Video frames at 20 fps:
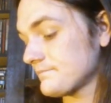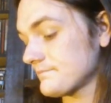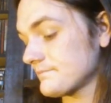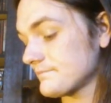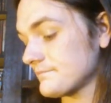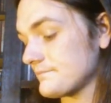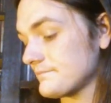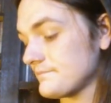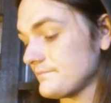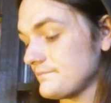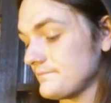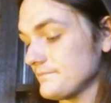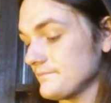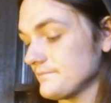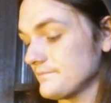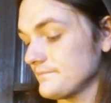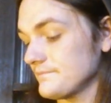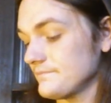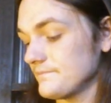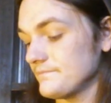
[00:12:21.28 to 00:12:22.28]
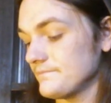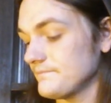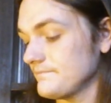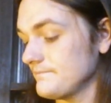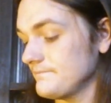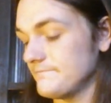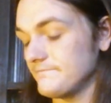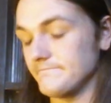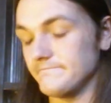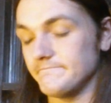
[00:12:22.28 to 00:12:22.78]

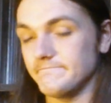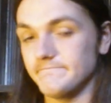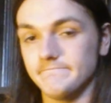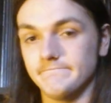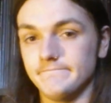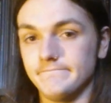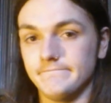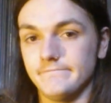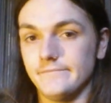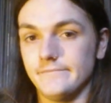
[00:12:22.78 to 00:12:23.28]
[no speech]